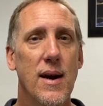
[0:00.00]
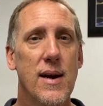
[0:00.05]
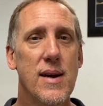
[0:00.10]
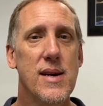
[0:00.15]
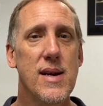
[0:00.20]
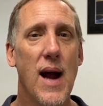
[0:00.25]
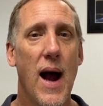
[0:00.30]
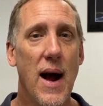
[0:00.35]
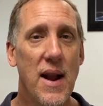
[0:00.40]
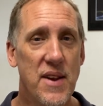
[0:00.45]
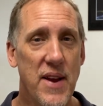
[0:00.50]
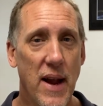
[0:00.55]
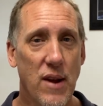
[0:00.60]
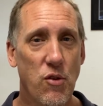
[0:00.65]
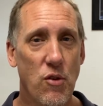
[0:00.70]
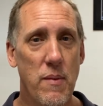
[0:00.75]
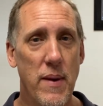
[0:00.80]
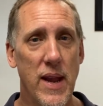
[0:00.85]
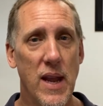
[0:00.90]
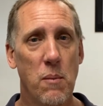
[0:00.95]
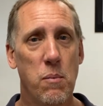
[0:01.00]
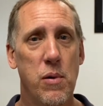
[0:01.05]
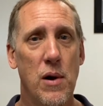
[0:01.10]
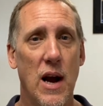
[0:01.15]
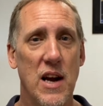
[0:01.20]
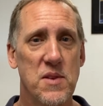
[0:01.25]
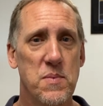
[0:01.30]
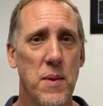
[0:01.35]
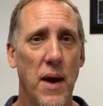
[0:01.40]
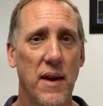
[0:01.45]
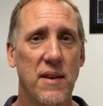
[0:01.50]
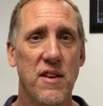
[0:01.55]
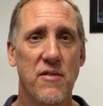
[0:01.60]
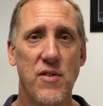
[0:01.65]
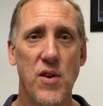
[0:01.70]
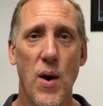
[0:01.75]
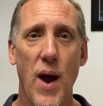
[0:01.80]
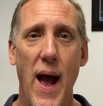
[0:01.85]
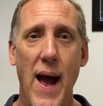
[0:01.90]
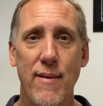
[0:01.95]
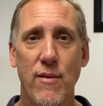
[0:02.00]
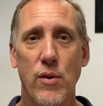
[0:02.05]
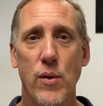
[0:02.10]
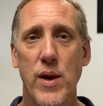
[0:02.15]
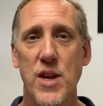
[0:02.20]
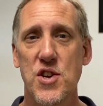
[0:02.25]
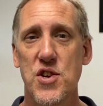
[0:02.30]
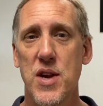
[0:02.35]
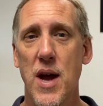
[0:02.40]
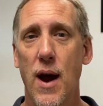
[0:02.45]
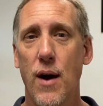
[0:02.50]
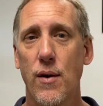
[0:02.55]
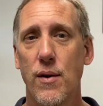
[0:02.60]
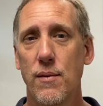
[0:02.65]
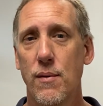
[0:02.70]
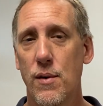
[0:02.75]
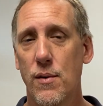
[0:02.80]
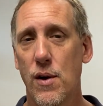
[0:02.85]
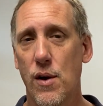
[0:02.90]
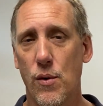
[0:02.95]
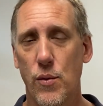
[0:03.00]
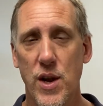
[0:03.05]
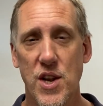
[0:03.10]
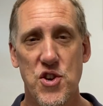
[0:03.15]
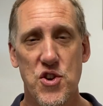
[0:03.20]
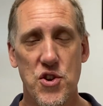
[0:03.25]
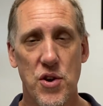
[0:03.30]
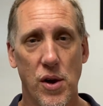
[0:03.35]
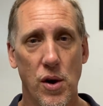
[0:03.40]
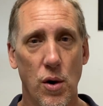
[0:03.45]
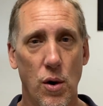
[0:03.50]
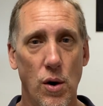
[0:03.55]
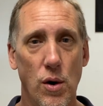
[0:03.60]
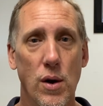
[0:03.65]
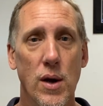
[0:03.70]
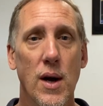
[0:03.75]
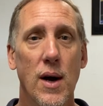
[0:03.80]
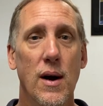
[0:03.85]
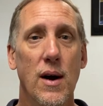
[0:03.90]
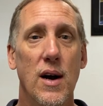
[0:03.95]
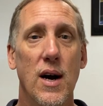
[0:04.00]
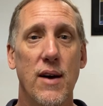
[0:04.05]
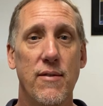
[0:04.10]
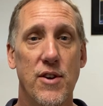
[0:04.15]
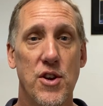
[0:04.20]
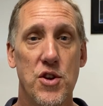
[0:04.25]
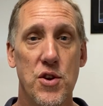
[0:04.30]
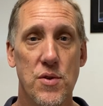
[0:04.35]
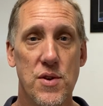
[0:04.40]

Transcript: Contact remaining prospects if you haven't reached out or reached your goal of your 2